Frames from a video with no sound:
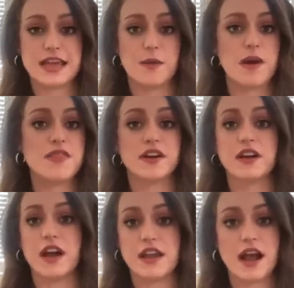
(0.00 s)
that, when they're going
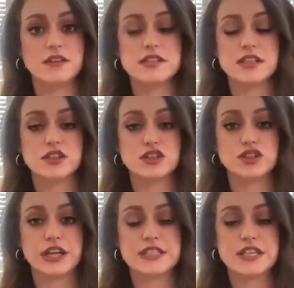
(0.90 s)
to announce that they're
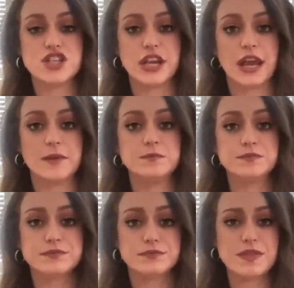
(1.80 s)
transitioning.
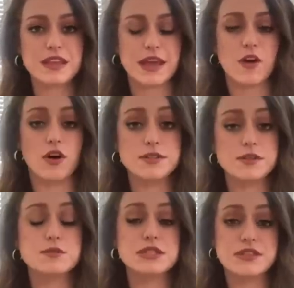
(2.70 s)
They
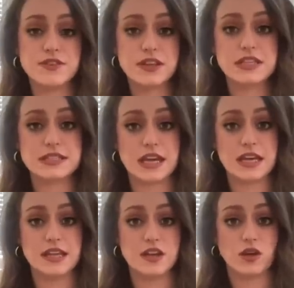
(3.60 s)
also specifically
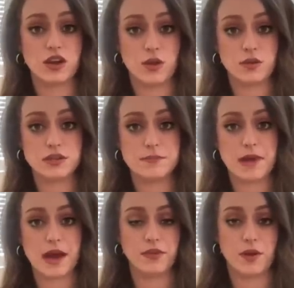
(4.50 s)
say that you can use the
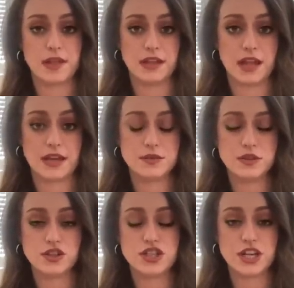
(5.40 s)
bathroom that aligns
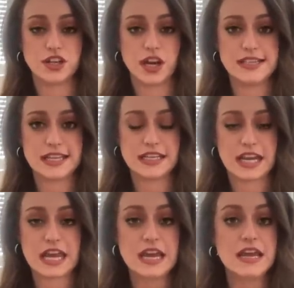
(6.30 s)
with your gender
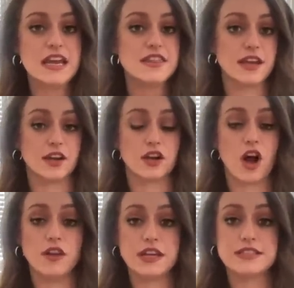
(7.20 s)
identity, that your
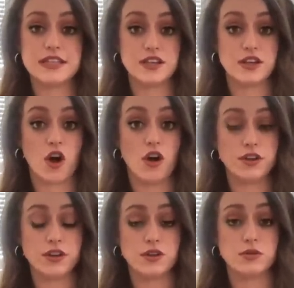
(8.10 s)
colleagues need to call
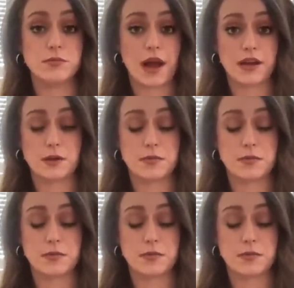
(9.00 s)
you by your